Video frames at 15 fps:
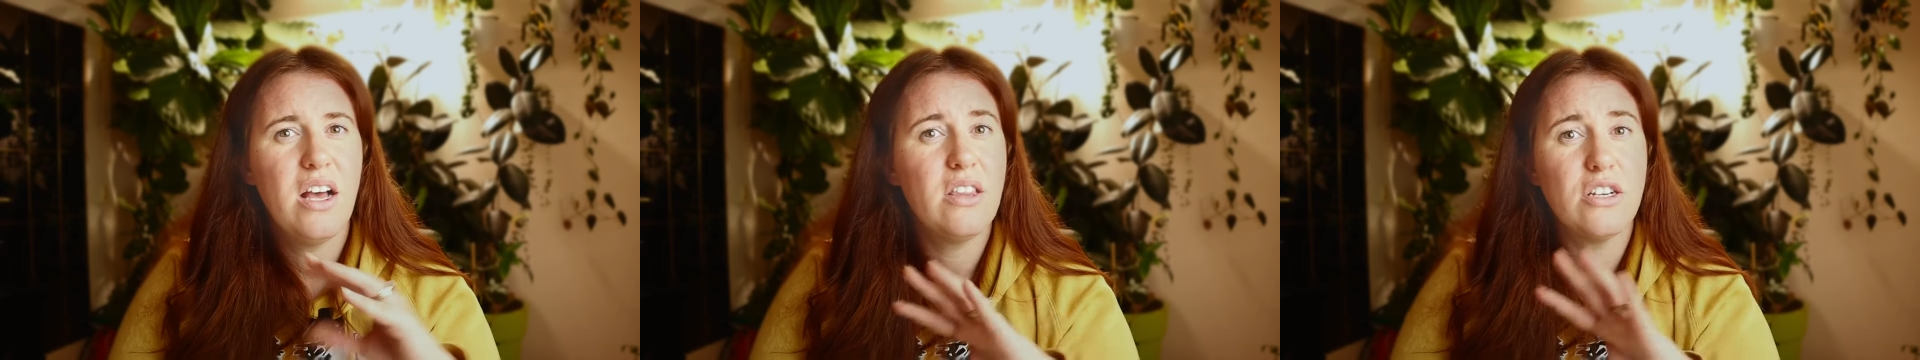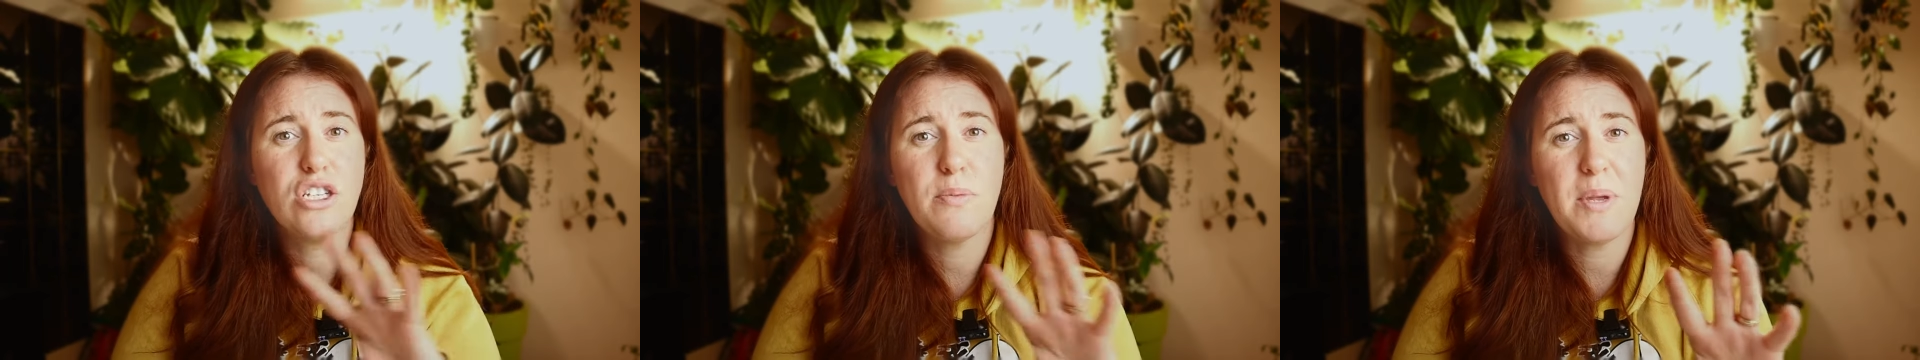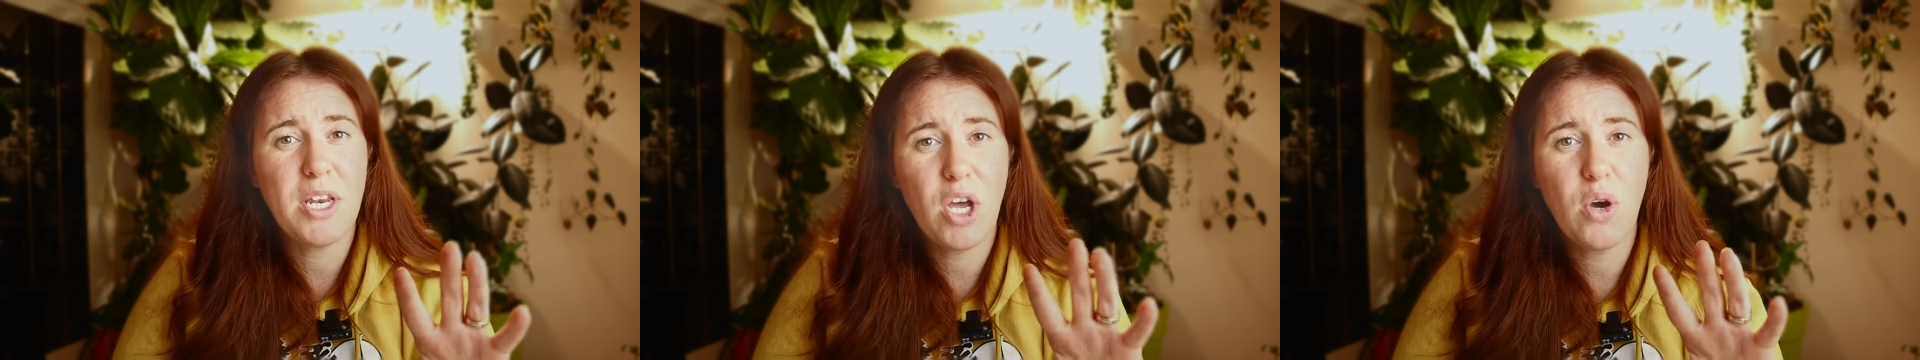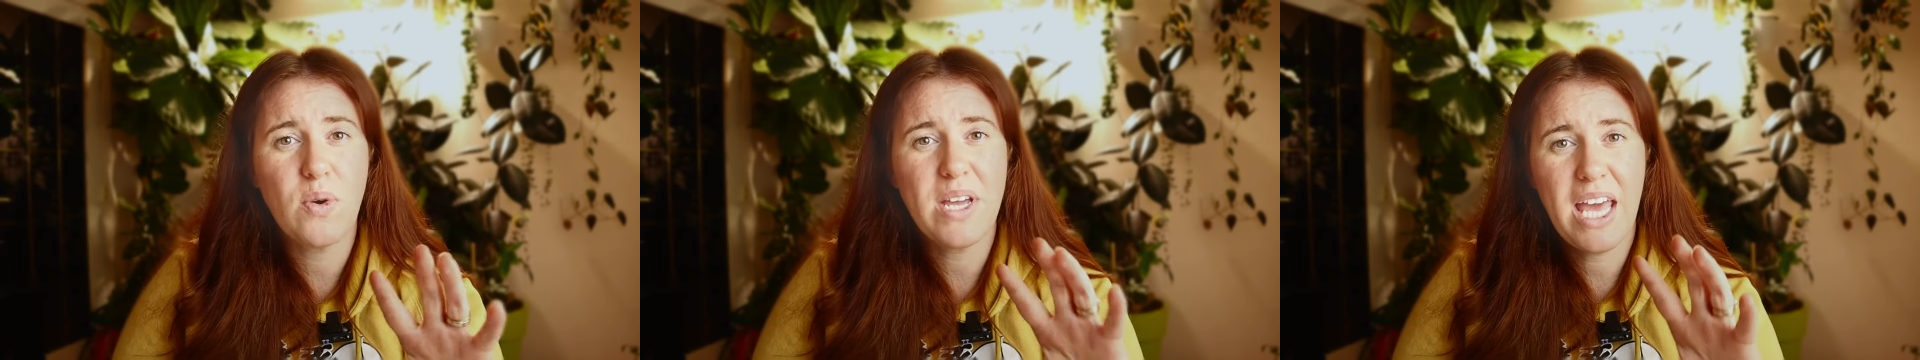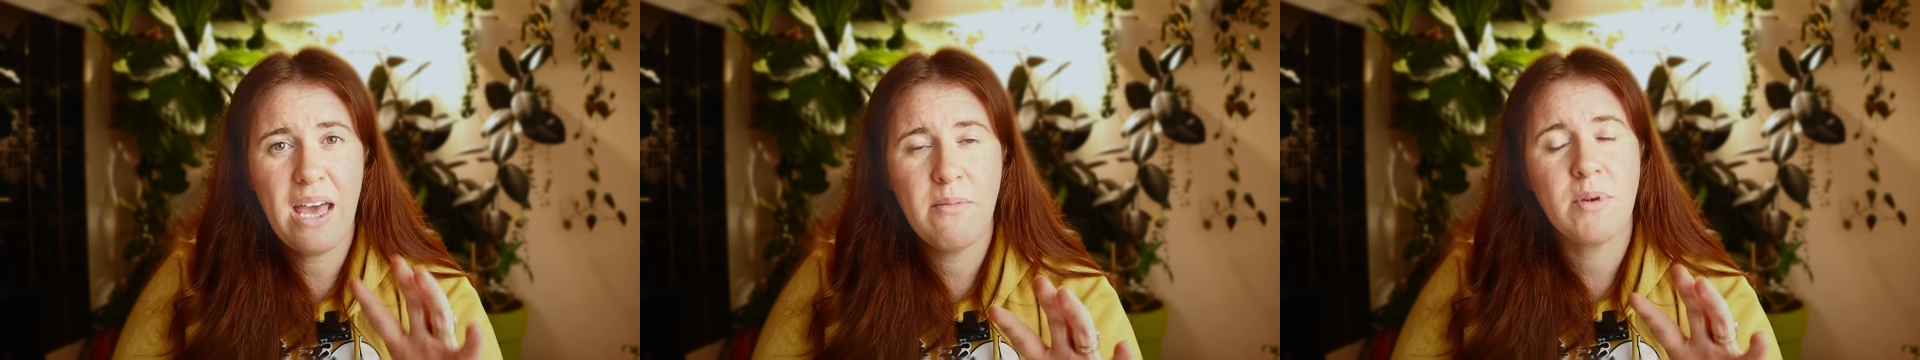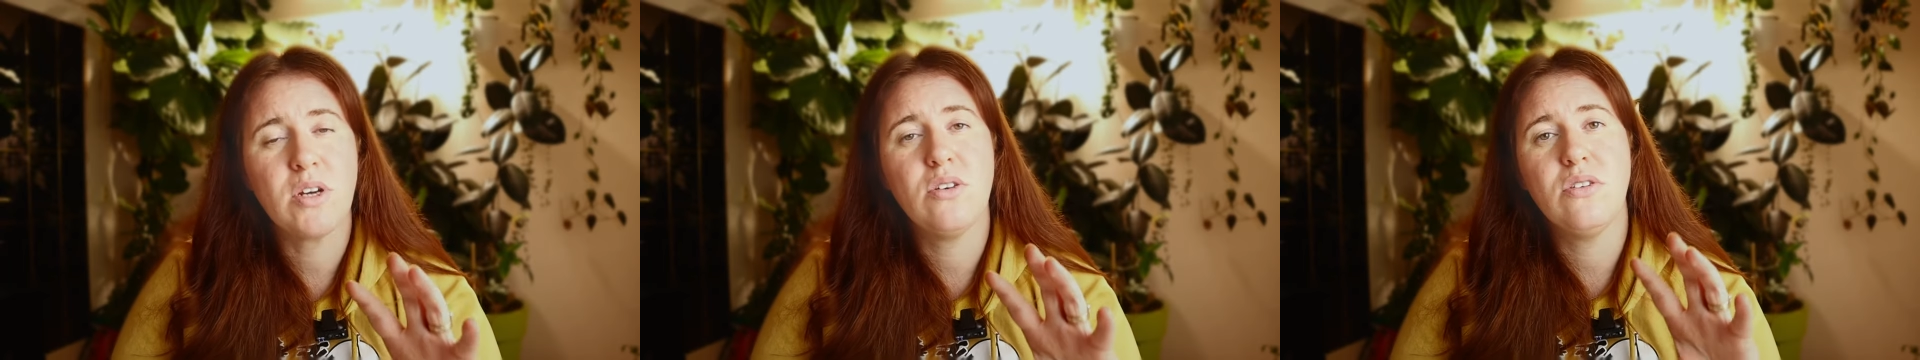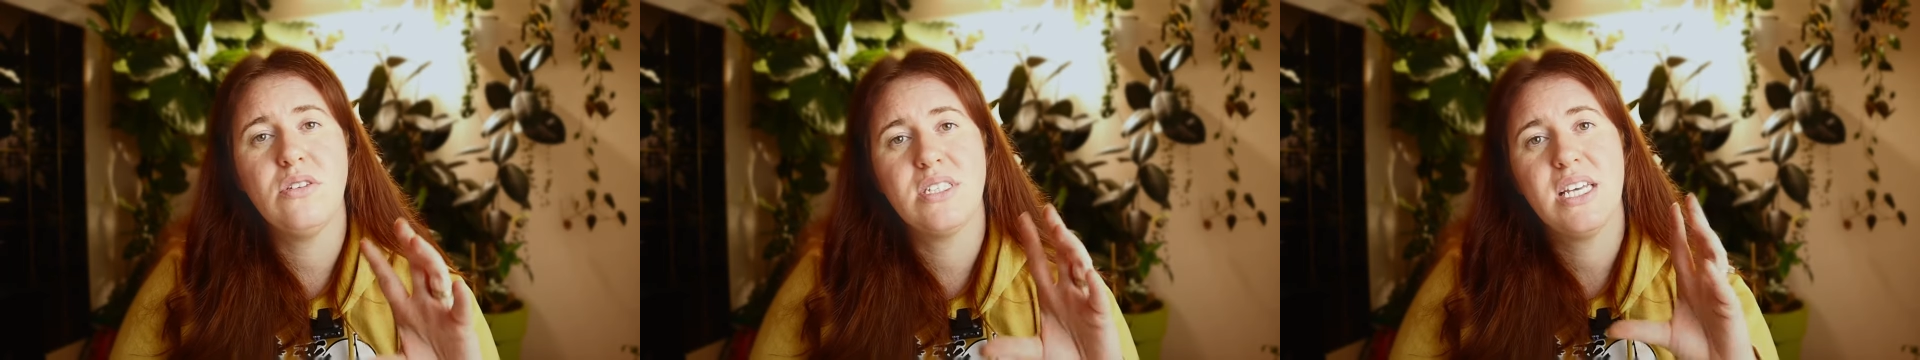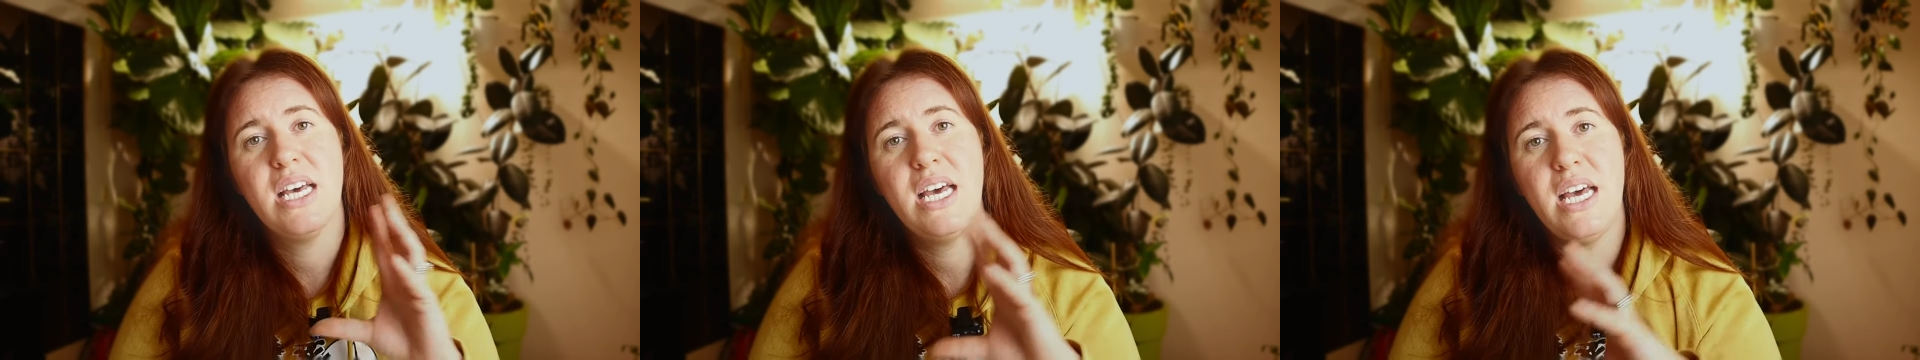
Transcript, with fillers: there should be no chemicals